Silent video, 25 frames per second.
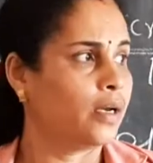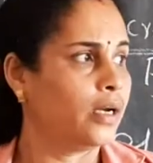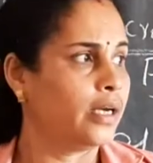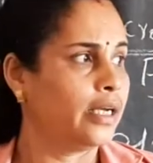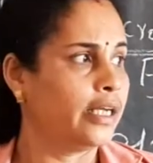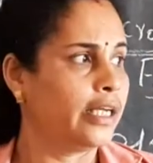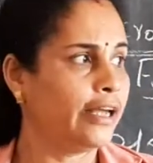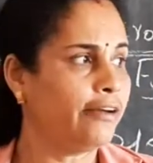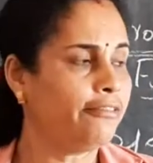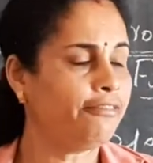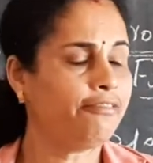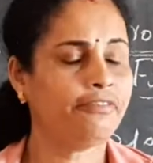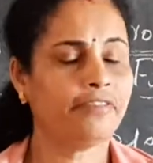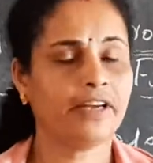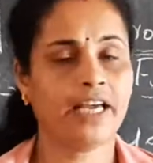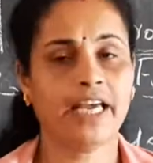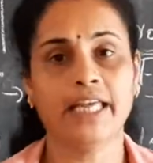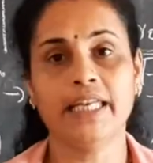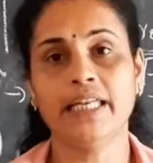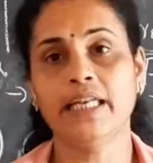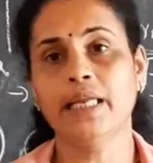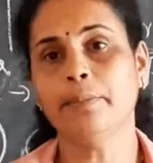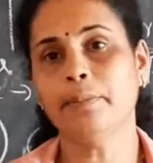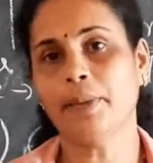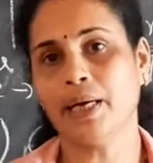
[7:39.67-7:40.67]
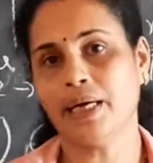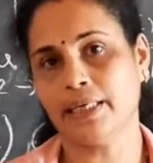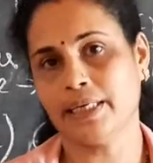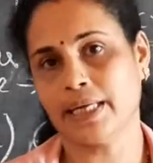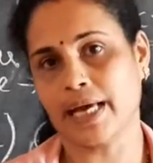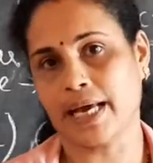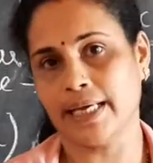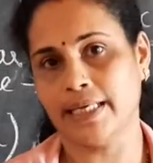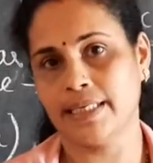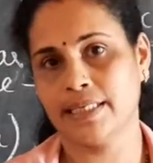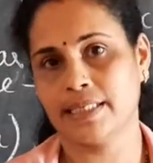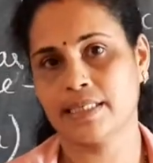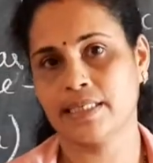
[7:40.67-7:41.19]
if animal
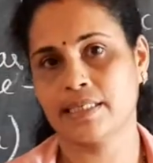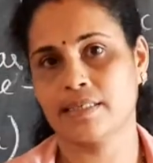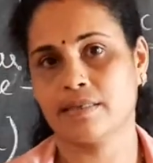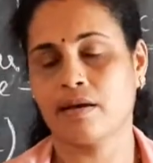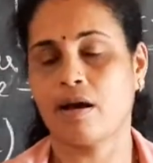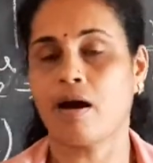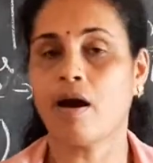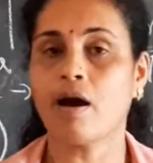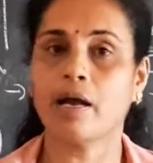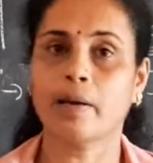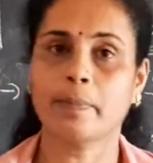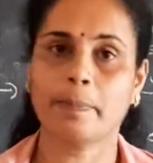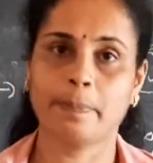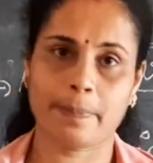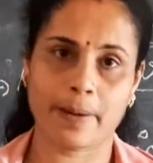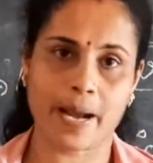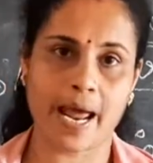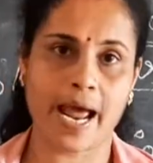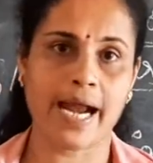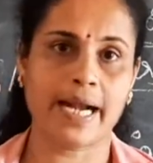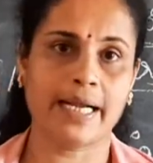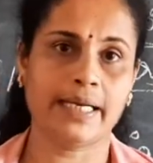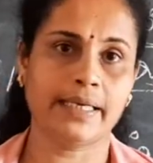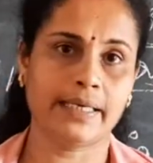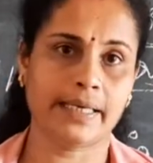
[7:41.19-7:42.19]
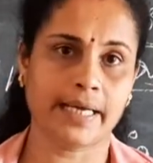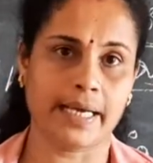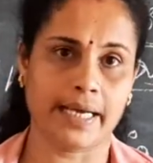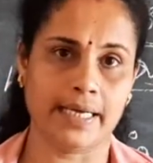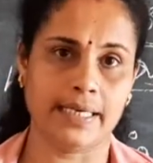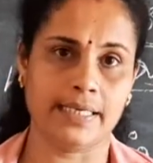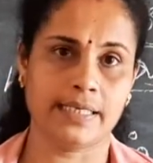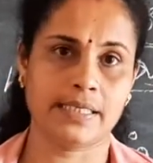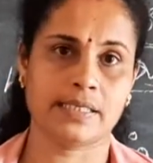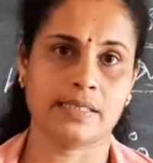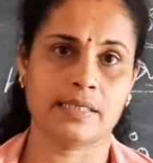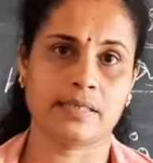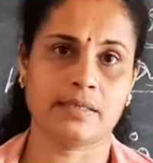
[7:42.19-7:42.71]
dies or plant
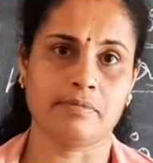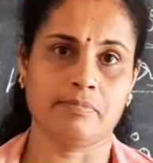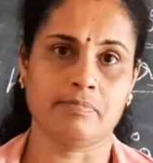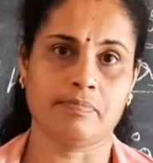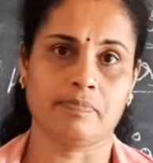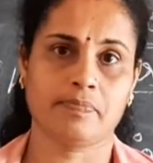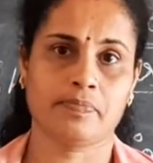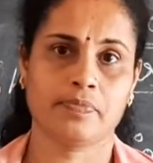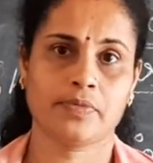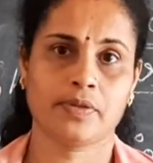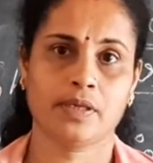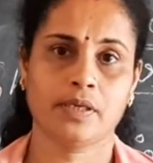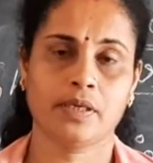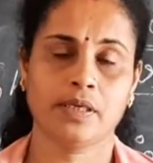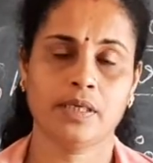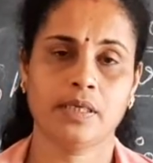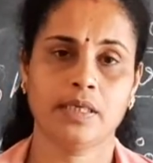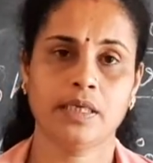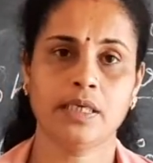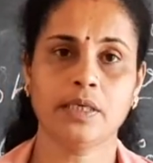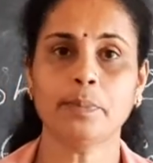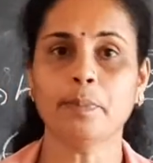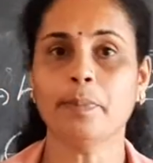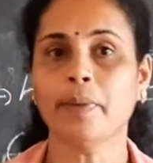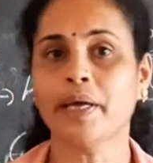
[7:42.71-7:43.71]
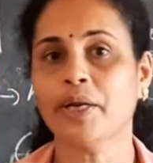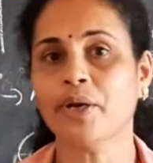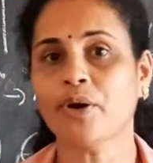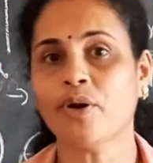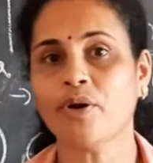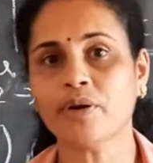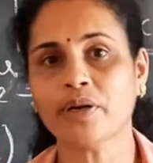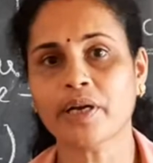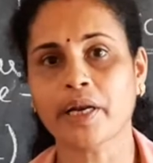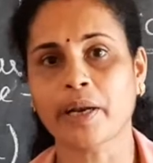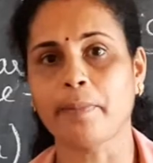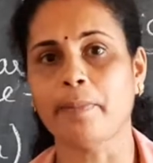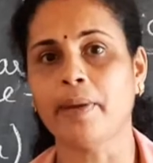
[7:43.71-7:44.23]
dies, it may
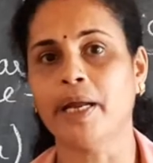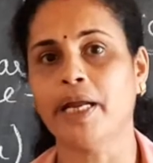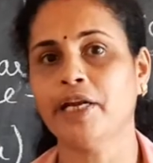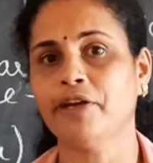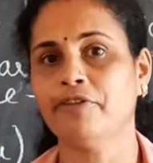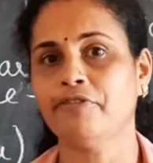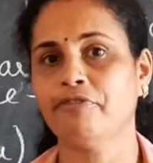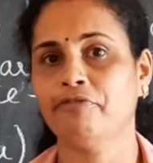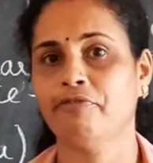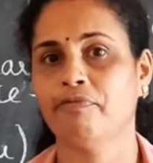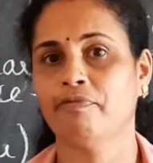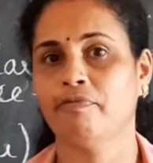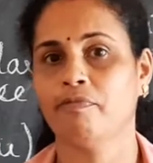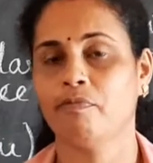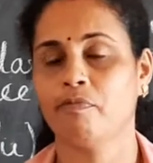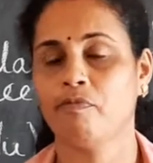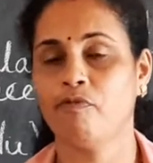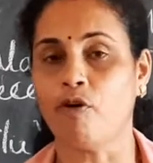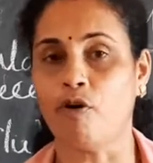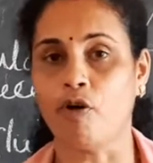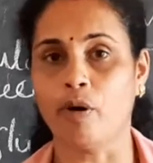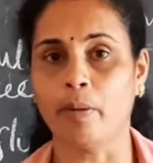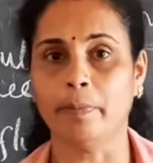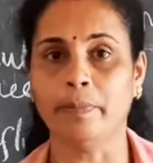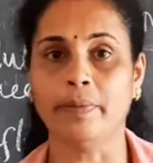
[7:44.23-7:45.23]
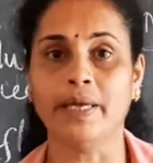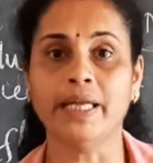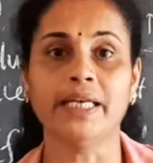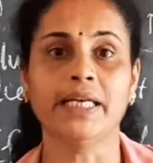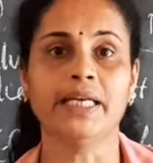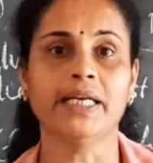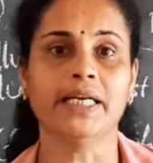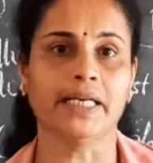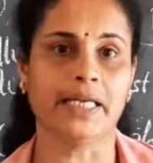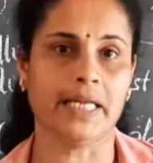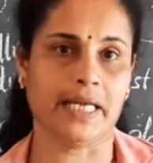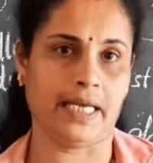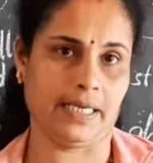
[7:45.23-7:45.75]
not remain for
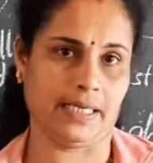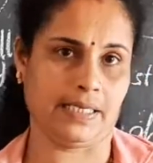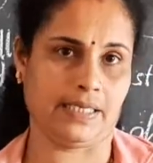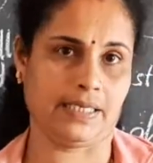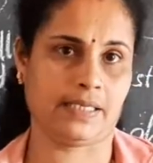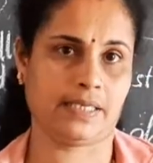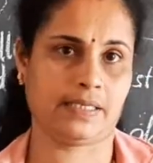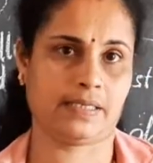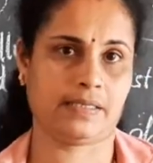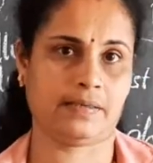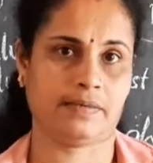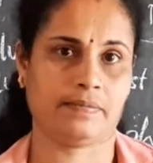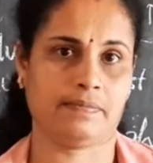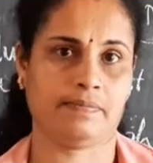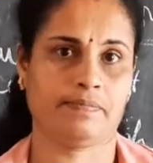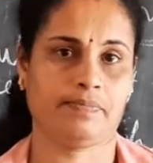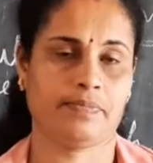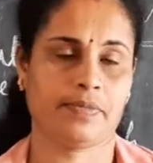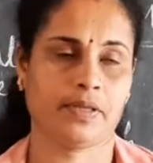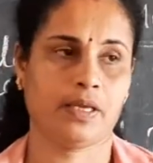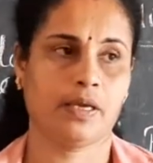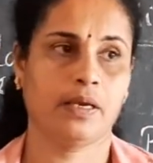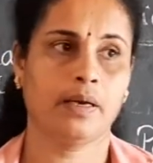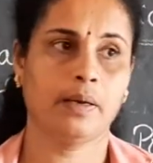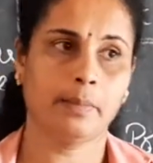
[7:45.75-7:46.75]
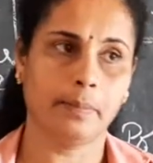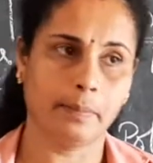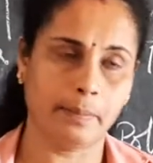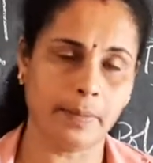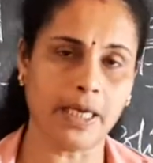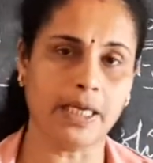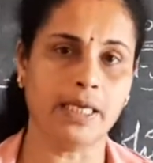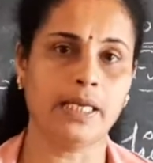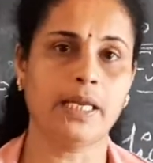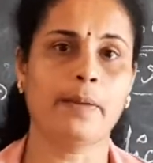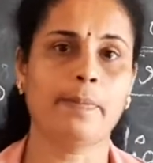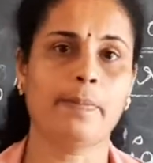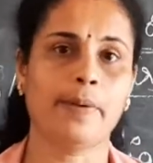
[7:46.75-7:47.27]
many days,
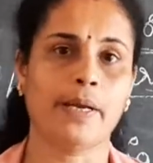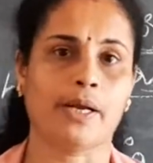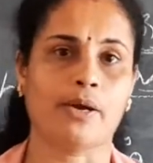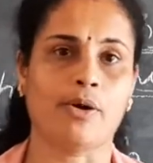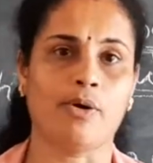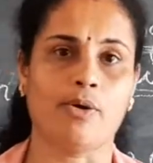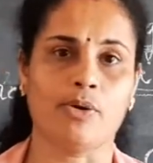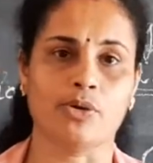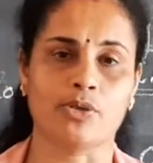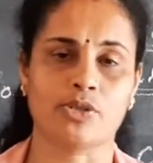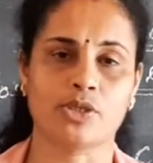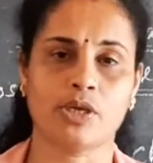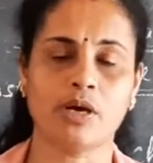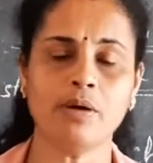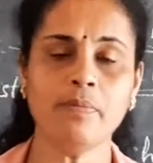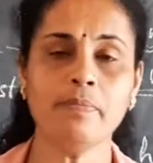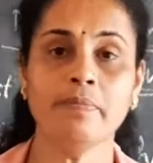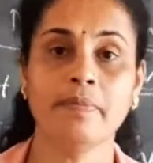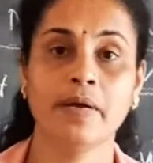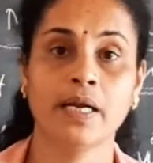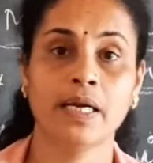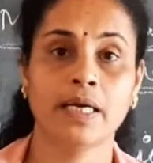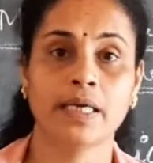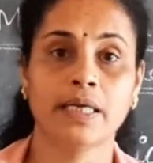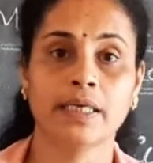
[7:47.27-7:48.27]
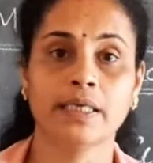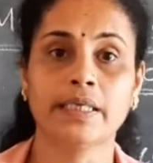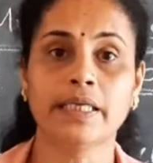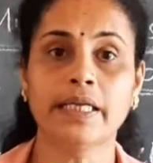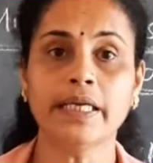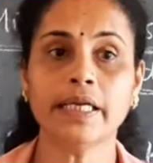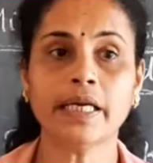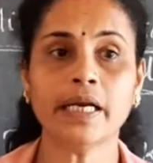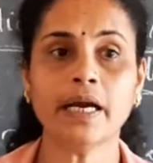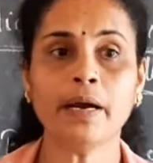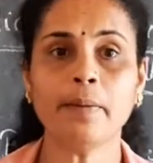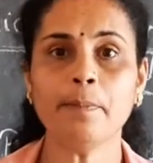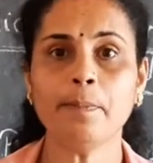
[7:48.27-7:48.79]
mainly because of
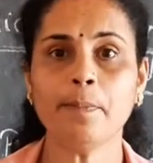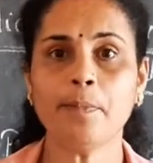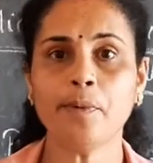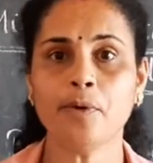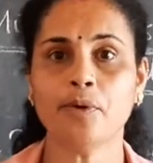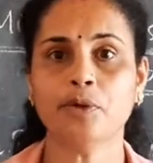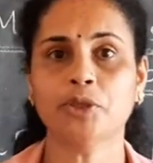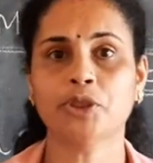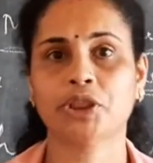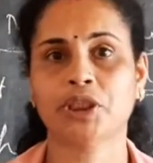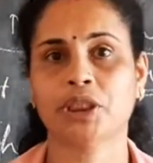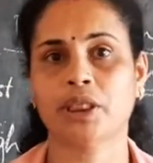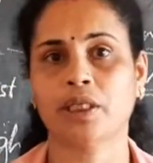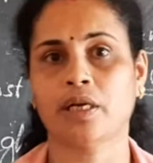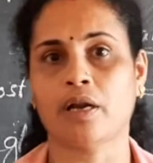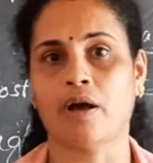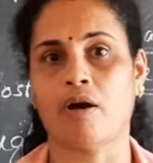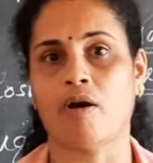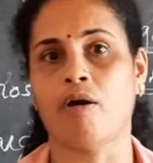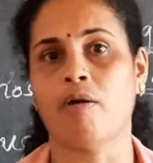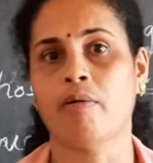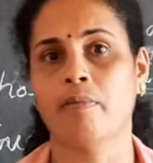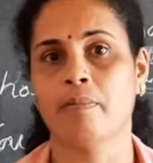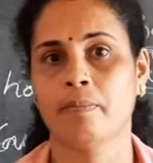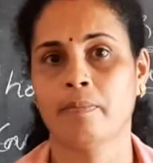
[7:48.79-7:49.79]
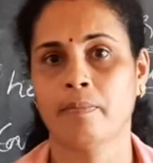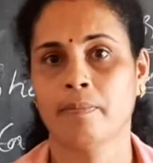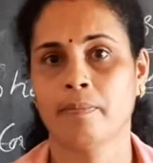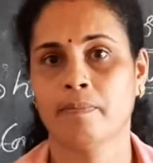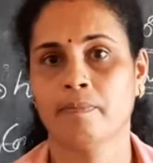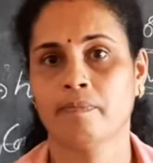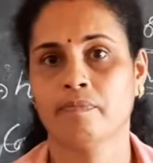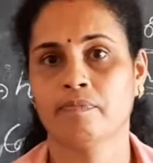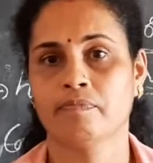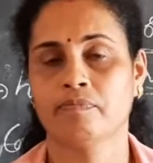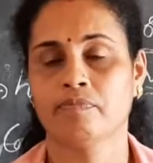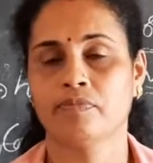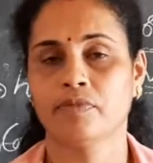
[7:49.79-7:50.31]
decomposition of
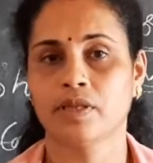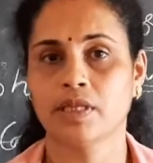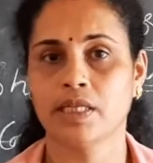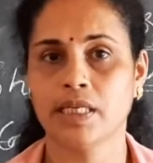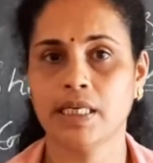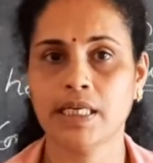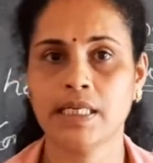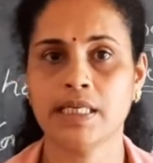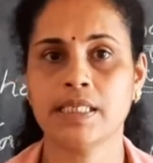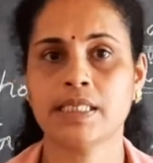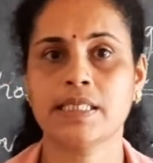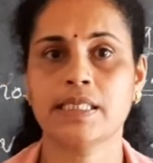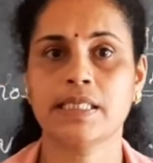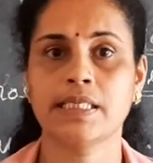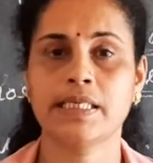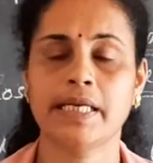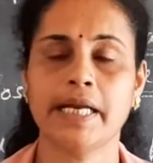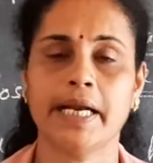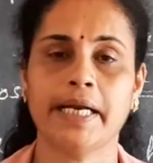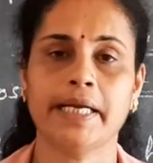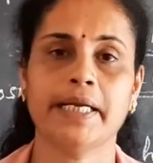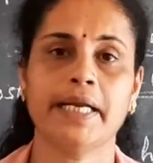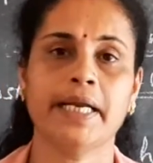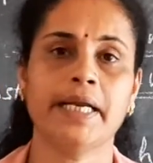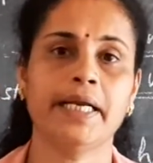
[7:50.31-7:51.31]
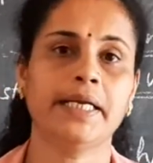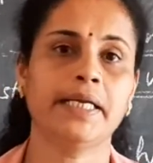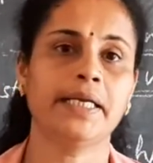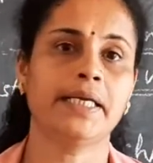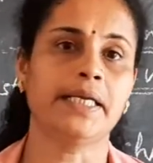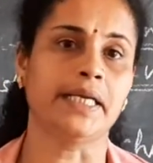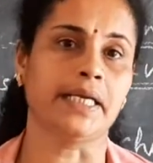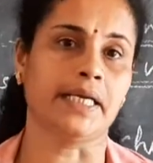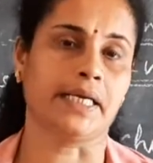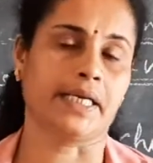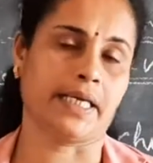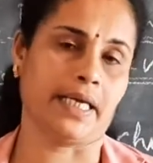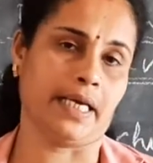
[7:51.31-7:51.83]
these dead and
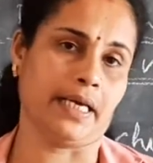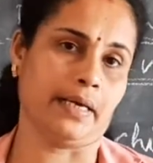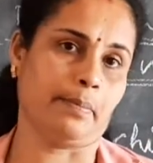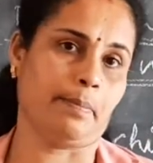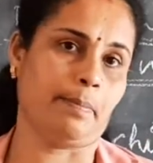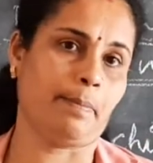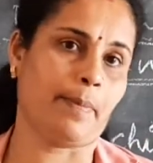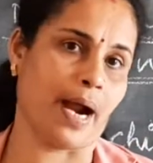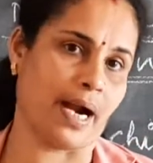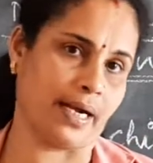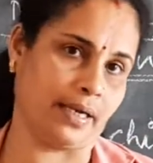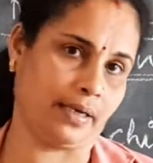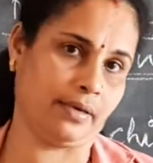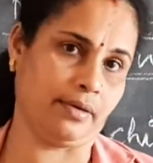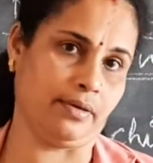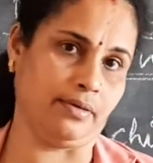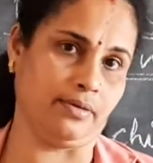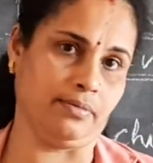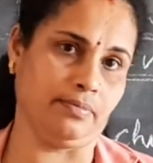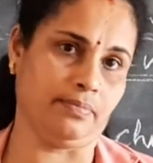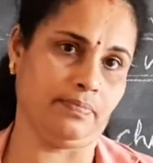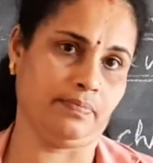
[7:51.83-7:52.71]
decaying matter.